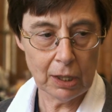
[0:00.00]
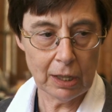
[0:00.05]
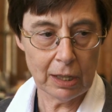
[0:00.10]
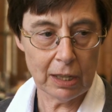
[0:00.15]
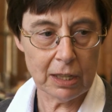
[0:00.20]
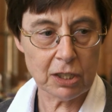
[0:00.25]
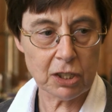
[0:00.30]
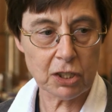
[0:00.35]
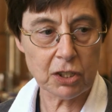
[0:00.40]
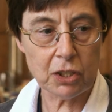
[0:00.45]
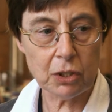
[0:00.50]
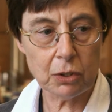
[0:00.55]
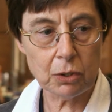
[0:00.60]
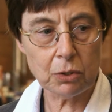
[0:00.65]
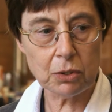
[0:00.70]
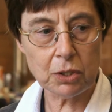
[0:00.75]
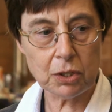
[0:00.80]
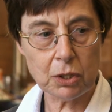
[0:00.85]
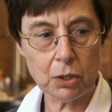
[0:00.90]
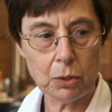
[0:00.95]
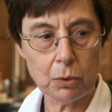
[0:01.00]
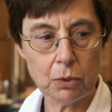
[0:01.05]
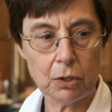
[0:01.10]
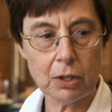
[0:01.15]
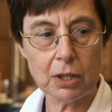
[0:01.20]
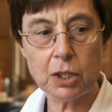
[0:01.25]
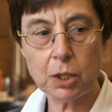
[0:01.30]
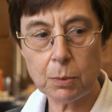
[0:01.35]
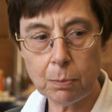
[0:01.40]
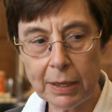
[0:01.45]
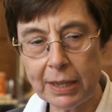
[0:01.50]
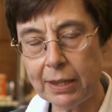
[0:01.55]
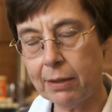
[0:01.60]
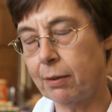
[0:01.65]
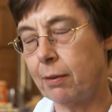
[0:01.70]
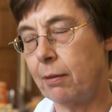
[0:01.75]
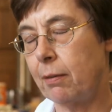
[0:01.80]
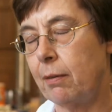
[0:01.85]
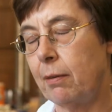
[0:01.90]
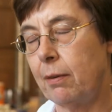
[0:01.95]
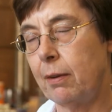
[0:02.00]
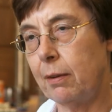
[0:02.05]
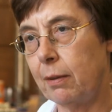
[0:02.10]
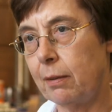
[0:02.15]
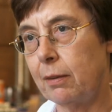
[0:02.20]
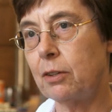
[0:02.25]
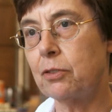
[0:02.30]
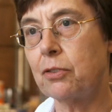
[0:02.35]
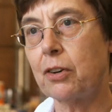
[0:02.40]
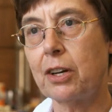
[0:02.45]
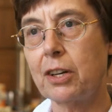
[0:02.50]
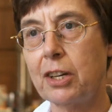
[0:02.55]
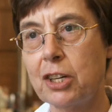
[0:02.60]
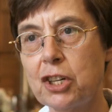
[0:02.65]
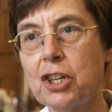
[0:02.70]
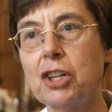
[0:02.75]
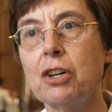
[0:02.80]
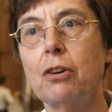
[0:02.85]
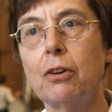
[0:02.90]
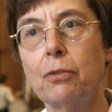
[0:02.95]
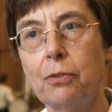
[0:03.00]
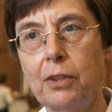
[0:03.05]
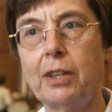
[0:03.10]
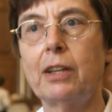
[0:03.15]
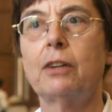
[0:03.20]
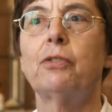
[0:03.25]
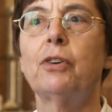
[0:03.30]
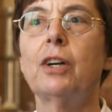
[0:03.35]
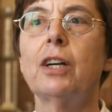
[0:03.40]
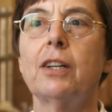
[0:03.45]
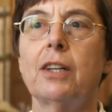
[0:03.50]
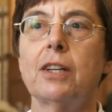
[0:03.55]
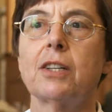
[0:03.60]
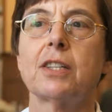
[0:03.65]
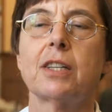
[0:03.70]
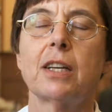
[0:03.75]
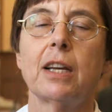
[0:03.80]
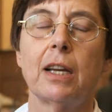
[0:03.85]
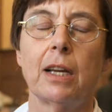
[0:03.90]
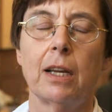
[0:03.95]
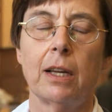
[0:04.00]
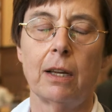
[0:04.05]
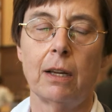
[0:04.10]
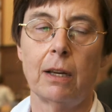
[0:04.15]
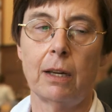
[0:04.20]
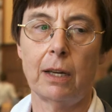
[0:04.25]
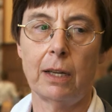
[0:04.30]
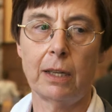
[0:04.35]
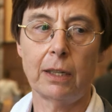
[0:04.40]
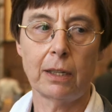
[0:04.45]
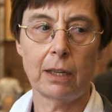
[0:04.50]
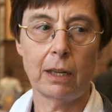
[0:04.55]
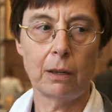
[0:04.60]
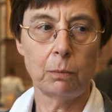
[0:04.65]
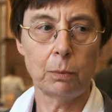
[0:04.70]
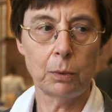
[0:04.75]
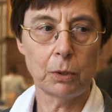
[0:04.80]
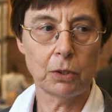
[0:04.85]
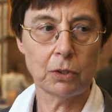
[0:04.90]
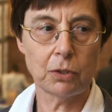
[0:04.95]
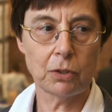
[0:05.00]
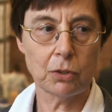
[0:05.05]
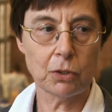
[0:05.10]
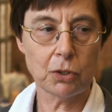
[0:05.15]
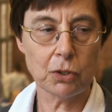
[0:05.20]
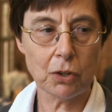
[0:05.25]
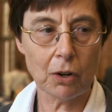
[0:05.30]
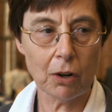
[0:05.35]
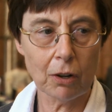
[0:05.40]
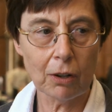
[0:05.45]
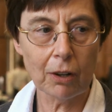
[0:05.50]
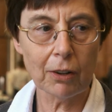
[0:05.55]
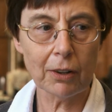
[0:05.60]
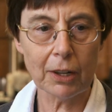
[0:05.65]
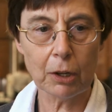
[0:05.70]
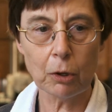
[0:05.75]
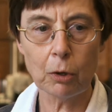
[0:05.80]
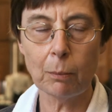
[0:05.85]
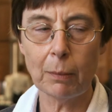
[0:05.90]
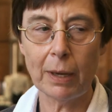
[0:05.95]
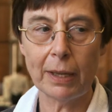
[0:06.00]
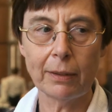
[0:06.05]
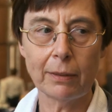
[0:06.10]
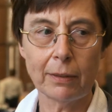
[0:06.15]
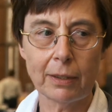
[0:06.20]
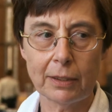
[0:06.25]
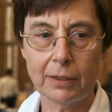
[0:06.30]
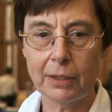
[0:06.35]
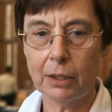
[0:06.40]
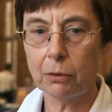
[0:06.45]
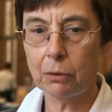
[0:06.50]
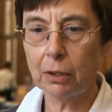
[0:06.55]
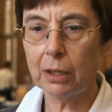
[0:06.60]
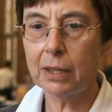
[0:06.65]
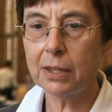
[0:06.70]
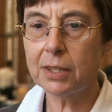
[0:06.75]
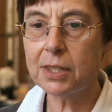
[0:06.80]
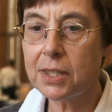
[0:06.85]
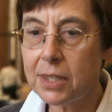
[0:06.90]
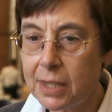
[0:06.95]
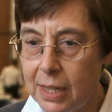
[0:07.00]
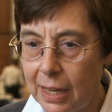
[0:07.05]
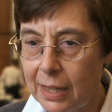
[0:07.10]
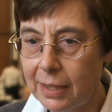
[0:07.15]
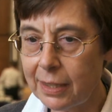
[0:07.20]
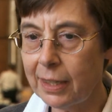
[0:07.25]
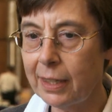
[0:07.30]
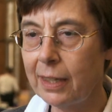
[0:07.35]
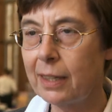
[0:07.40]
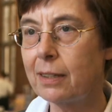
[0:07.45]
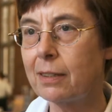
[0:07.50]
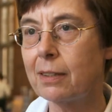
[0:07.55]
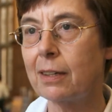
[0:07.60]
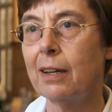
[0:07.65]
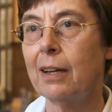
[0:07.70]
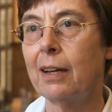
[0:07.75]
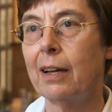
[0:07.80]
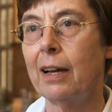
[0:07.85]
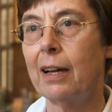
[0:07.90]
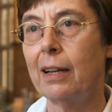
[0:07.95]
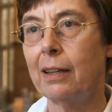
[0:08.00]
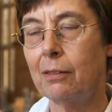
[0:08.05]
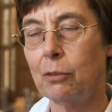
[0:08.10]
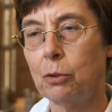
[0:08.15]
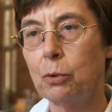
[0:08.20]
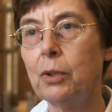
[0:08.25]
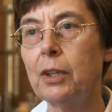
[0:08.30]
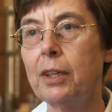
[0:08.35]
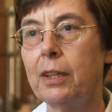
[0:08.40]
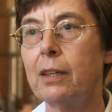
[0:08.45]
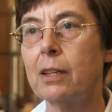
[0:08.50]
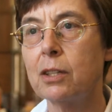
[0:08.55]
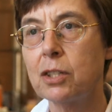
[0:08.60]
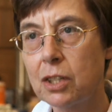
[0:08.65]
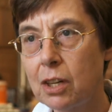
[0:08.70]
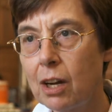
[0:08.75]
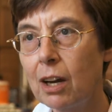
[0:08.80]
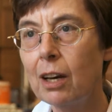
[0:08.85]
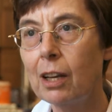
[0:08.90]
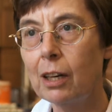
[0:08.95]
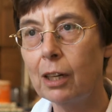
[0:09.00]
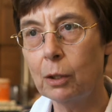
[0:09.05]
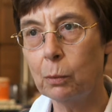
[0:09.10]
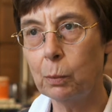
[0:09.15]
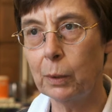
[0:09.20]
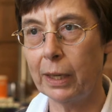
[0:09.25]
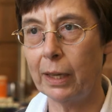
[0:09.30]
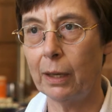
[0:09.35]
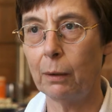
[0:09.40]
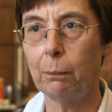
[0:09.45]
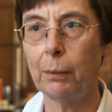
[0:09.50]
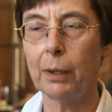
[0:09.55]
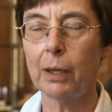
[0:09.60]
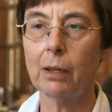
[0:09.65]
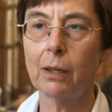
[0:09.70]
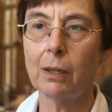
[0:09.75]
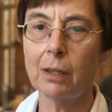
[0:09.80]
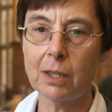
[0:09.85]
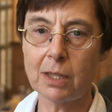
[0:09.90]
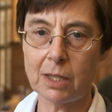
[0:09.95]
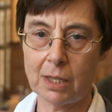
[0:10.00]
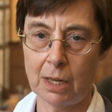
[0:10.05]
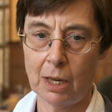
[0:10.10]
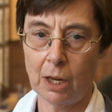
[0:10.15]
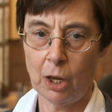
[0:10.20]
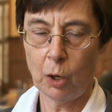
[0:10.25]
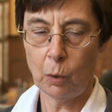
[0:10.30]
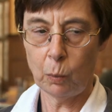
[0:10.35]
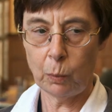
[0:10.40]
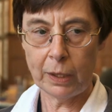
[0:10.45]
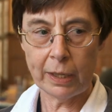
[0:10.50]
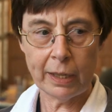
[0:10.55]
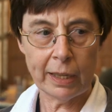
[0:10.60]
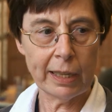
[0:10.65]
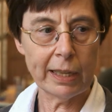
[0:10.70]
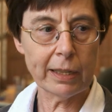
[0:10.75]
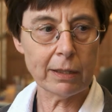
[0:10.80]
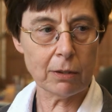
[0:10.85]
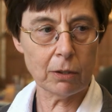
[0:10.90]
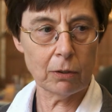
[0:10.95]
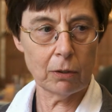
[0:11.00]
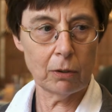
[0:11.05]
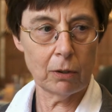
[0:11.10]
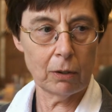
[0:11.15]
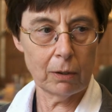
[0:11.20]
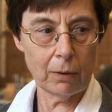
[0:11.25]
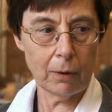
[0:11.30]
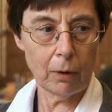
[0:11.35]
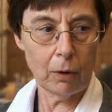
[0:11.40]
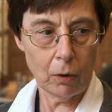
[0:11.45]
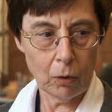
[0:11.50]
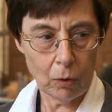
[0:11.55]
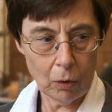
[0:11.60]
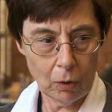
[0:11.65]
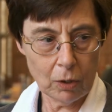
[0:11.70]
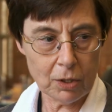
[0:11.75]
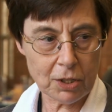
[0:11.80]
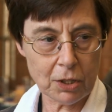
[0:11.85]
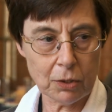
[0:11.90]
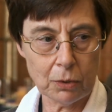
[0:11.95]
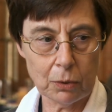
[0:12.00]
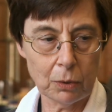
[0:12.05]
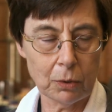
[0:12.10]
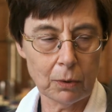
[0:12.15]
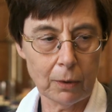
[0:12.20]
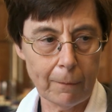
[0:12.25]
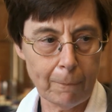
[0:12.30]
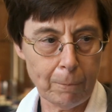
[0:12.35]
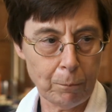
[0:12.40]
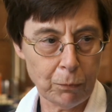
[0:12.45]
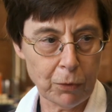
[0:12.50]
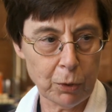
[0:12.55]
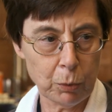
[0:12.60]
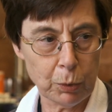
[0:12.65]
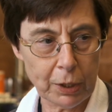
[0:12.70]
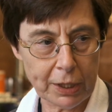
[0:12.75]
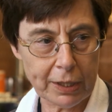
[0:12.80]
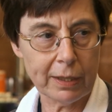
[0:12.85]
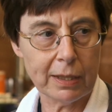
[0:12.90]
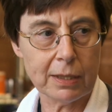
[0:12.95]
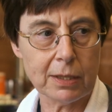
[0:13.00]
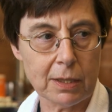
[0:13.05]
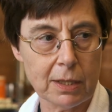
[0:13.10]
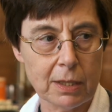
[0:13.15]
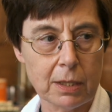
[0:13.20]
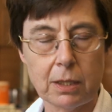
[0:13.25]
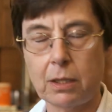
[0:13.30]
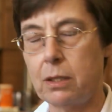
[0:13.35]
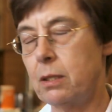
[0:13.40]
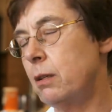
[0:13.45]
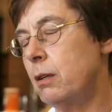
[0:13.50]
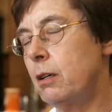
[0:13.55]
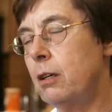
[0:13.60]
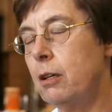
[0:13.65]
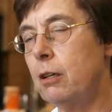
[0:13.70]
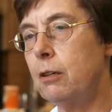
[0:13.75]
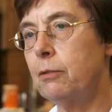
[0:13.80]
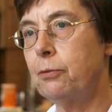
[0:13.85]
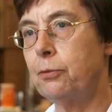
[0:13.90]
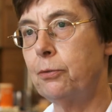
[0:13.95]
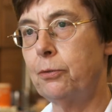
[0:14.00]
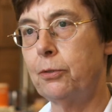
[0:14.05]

as those who transmit the tradition of their fathers. And I would strongly recommend that they really study it and do it in a scholarly way because we need also the witnesses of,